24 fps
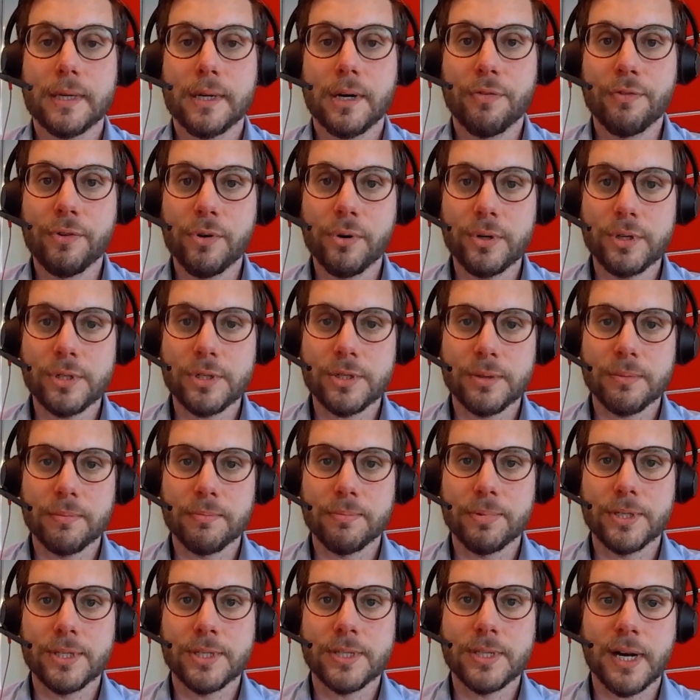Of course,
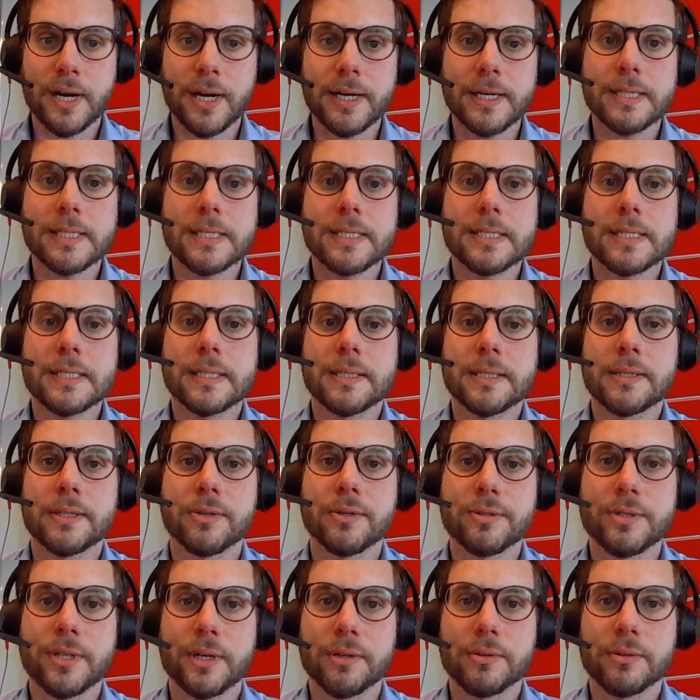besides
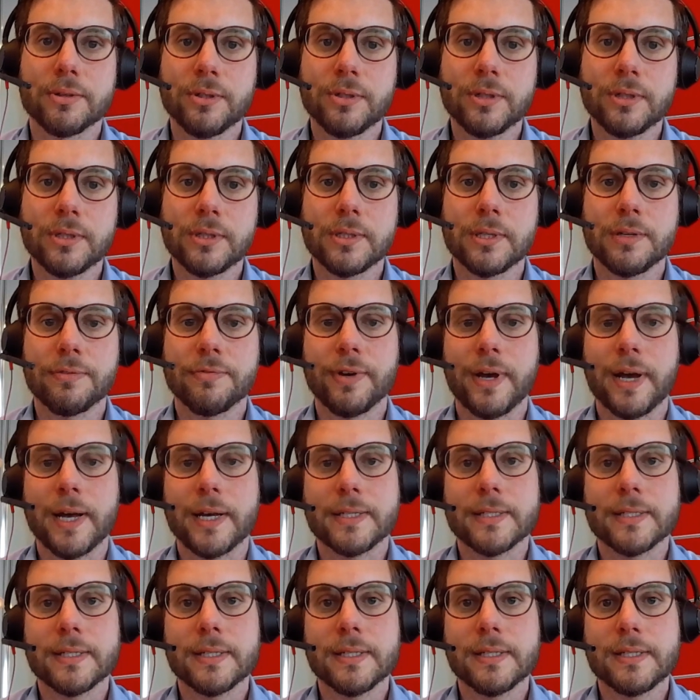those alternative
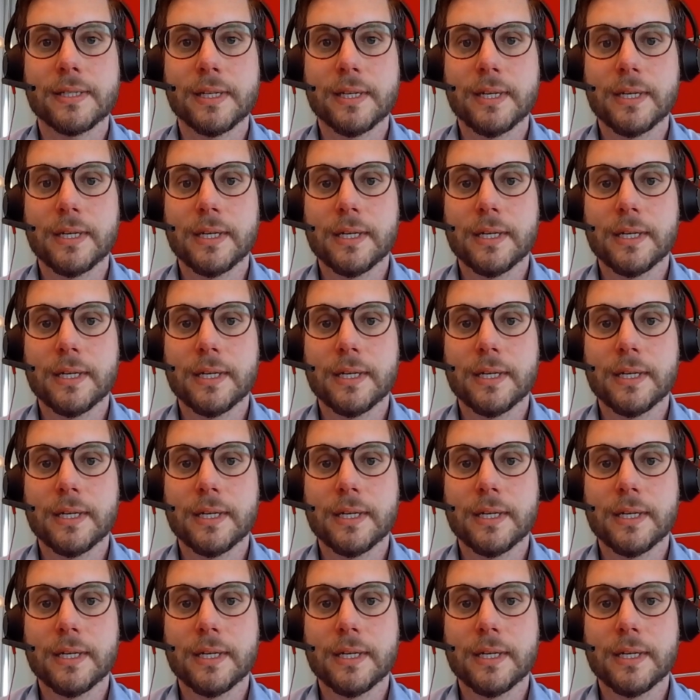assets,